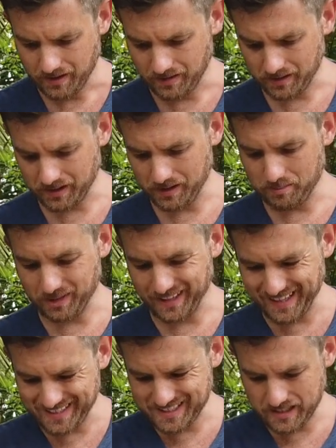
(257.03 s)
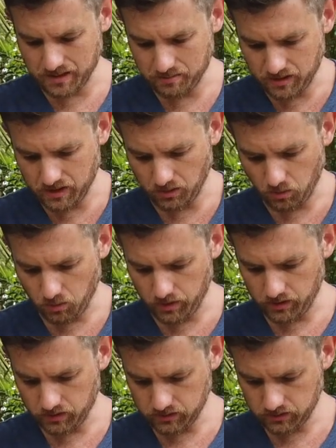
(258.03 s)
I'm gonna blanch them in the
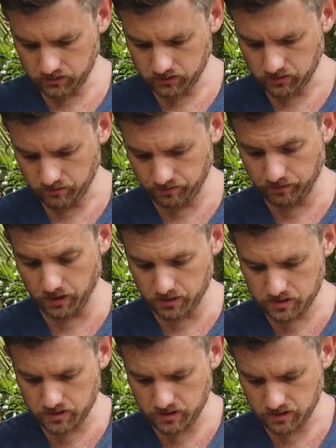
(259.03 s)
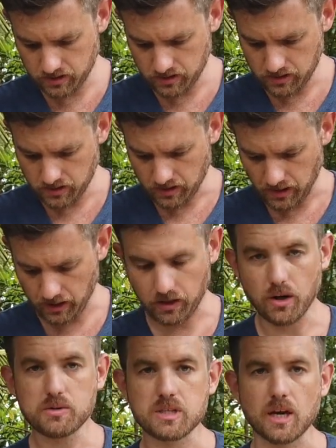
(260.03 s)
oil first at a
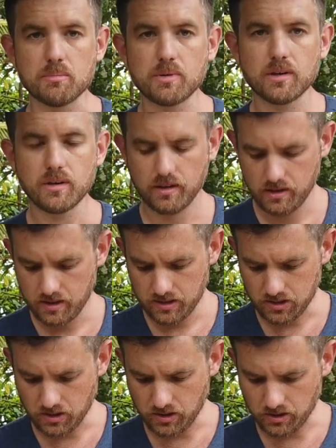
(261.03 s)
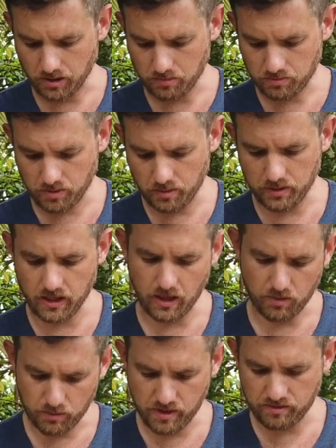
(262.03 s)
low temp to cook them through, and
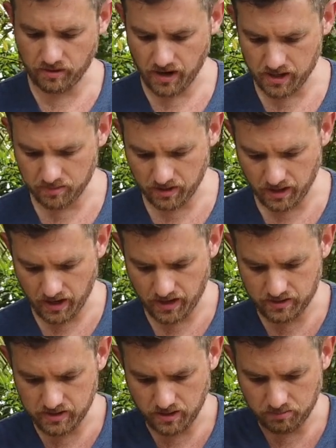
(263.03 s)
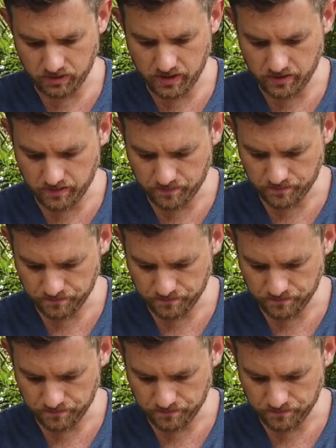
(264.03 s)
then I'll refry them at a higher temp later.